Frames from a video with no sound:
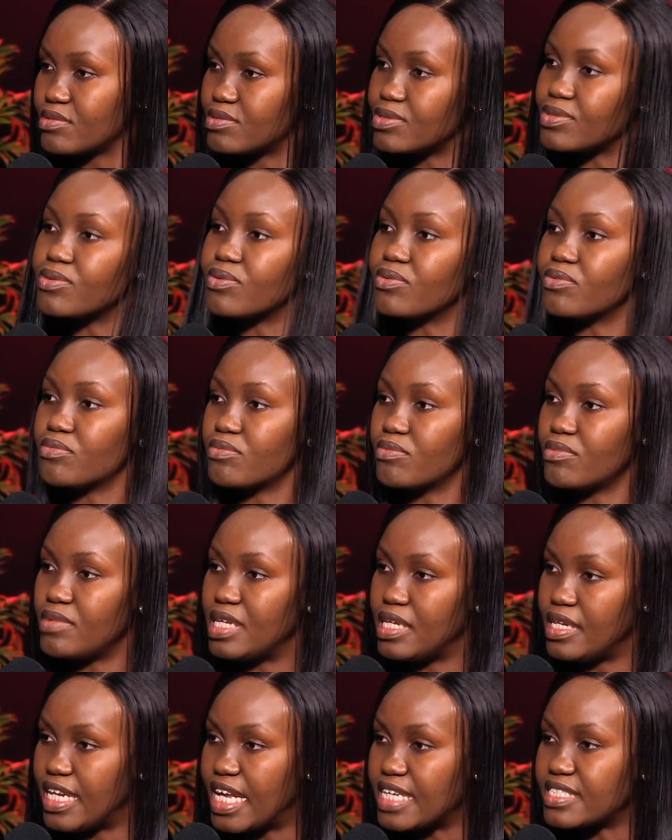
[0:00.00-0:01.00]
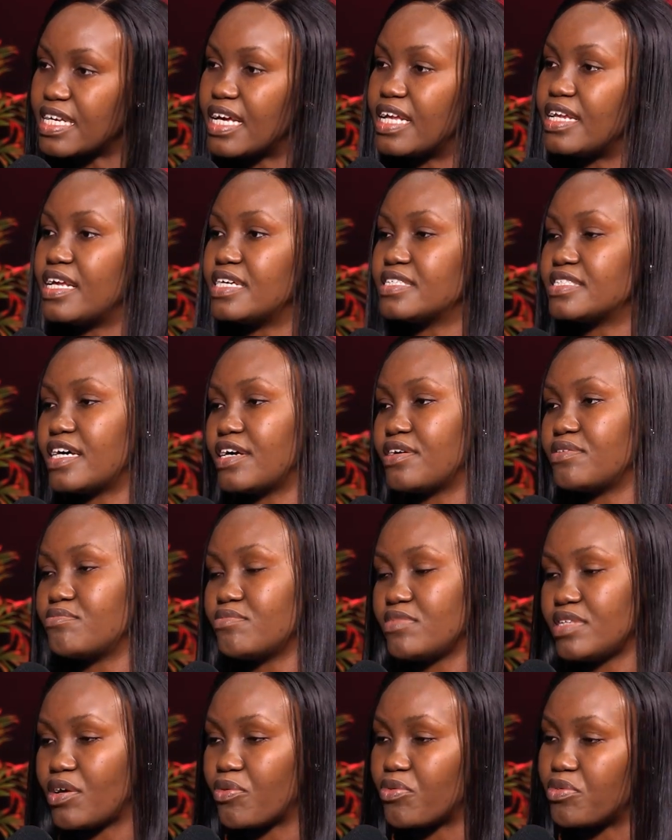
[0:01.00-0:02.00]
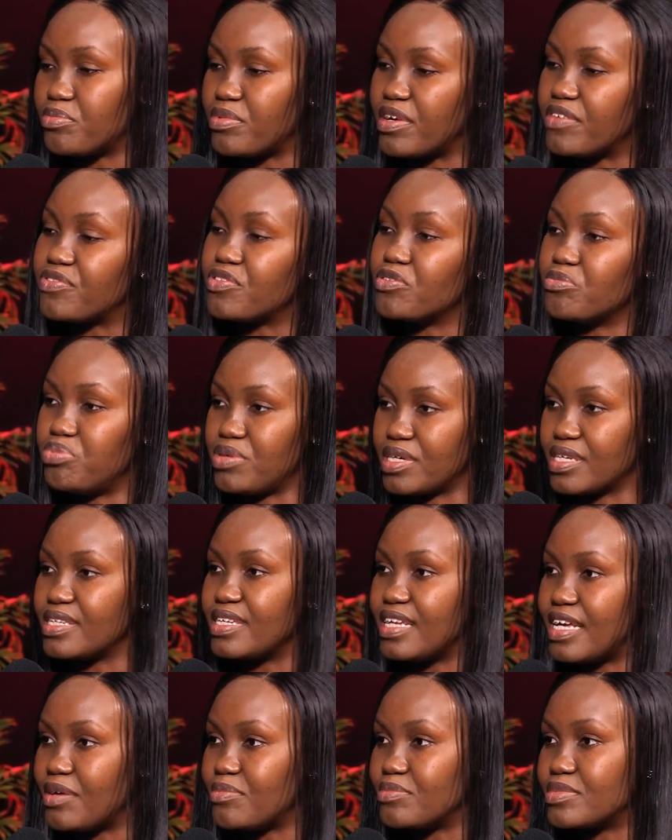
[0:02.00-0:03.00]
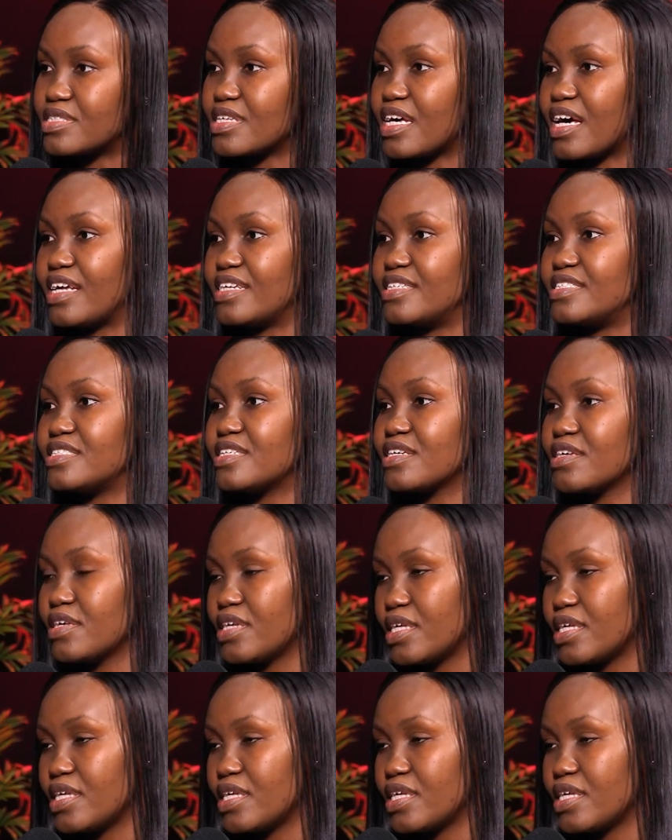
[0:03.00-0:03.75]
So lesser and lesser, there would be a few big names, and